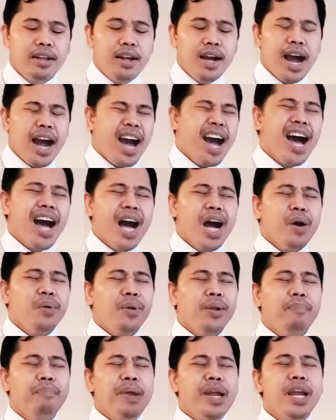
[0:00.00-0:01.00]
I
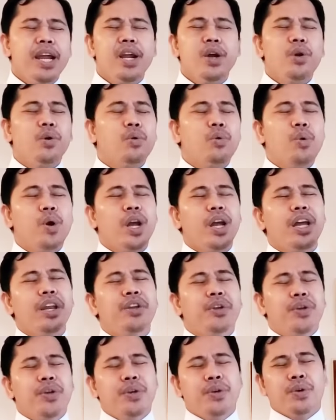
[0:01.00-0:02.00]
will be
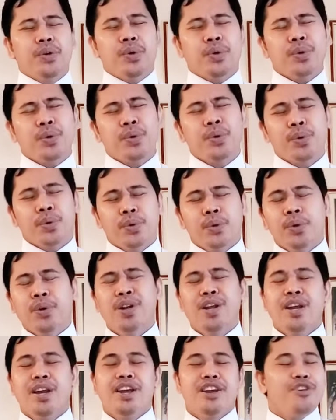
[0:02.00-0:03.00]
with you
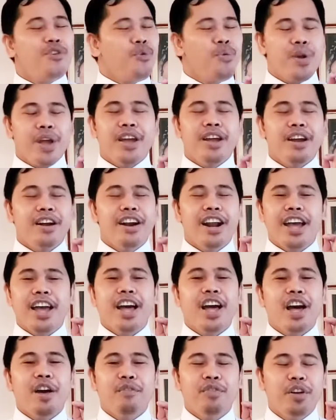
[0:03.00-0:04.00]

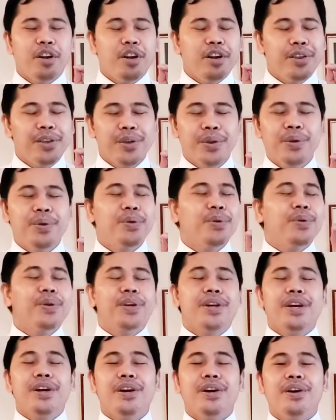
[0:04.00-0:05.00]
wherever you
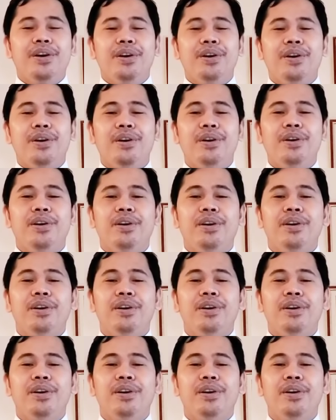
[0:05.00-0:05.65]
go.